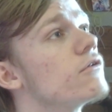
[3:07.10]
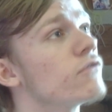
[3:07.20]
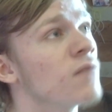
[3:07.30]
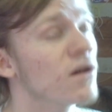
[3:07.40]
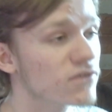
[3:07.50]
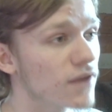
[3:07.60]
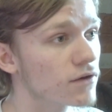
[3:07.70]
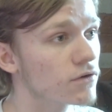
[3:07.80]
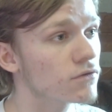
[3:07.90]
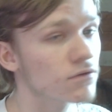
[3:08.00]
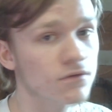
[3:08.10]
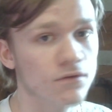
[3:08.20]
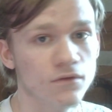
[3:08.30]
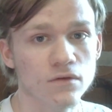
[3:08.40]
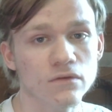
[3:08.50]
for my standards.
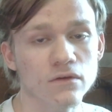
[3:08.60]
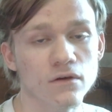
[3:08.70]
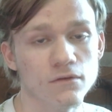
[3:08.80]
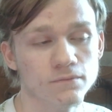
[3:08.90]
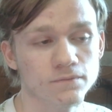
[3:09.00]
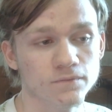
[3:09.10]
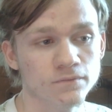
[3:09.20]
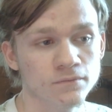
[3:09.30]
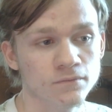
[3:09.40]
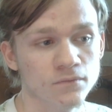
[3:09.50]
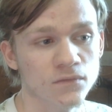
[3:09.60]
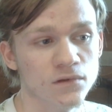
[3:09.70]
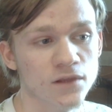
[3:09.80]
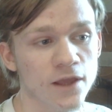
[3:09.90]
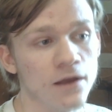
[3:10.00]
So,
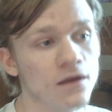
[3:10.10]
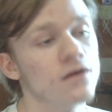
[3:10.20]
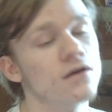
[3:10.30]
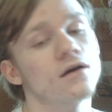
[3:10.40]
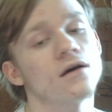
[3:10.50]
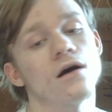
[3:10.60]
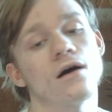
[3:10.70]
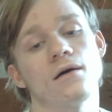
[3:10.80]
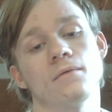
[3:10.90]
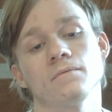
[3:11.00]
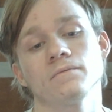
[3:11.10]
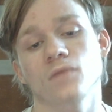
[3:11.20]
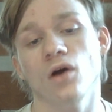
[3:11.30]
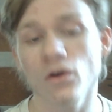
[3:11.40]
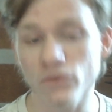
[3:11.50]
yeah. Um,
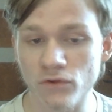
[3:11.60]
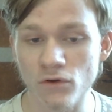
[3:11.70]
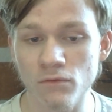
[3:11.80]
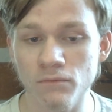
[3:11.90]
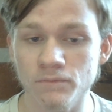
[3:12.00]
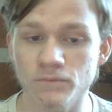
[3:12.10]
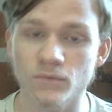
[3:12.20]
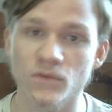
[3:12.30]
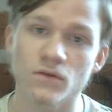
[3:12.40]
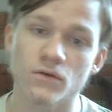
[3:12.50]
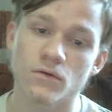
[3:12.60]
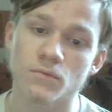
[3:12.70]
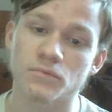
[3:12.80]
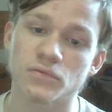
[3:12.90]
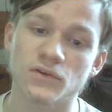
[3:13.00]
also,
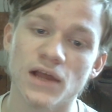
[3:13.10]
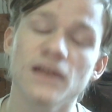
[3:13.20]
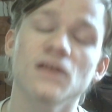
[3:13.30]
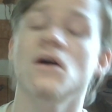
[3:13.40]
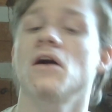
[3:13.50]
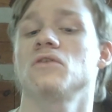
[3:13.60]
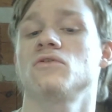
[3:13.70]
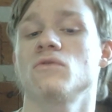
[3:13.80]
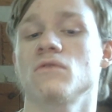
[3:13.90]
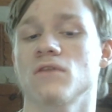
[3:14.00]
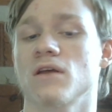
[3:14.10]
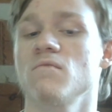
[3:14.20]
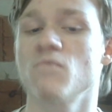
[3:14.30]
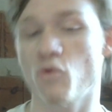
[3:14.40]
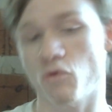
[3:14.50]
planning on doing like
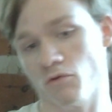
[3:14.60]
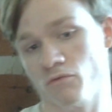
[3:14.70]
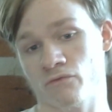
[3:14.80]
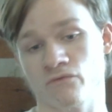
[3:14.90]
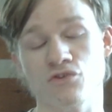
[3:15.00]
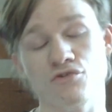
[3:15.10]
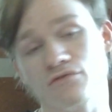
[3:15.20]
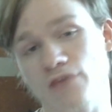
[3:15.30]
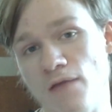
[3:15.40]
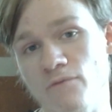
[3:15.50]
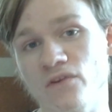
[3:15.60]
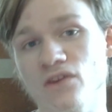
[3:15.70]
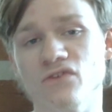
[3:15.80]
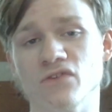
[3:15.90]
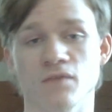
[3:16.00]
more review type
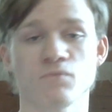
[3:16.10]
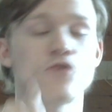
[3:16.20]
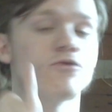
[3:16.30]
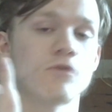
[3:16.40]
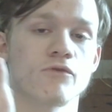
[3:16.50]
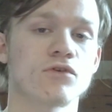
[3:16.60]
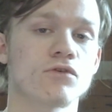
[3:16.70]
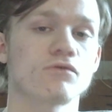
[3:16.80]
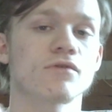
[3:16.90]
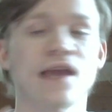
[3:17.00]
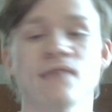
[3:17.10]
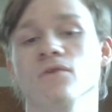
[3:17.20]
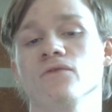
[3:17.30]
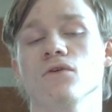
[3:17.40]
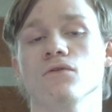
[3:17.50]
videos, like movie reviews, game
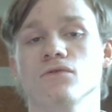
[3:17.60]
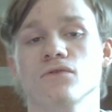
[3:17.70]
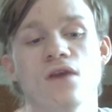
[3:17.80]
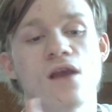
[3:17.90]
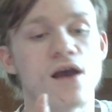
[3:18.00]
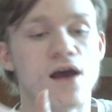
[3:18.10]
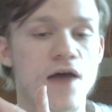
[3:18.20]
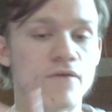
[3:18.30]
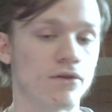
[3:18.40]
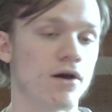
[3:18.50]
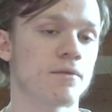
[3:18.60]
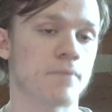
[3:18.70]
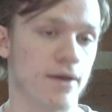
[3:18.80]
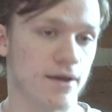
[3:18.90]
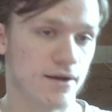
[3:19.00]
reviews. I have a lot in
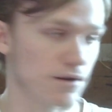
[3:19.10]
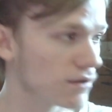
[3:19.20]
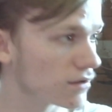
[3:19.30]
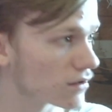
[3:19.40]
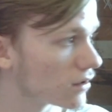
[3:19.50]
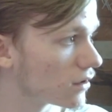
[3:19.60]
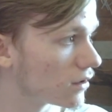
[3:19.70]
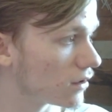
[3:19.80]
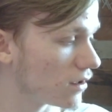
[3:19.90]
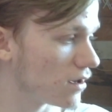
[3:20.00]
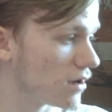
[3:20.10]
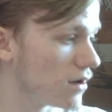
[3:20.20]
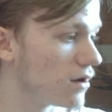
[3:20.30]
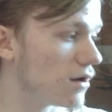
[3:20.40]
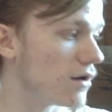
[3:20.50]
mind.
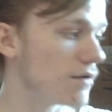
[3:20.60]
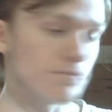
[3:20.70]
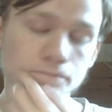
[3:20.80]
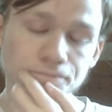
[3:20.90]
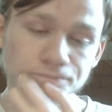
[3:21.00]
Um,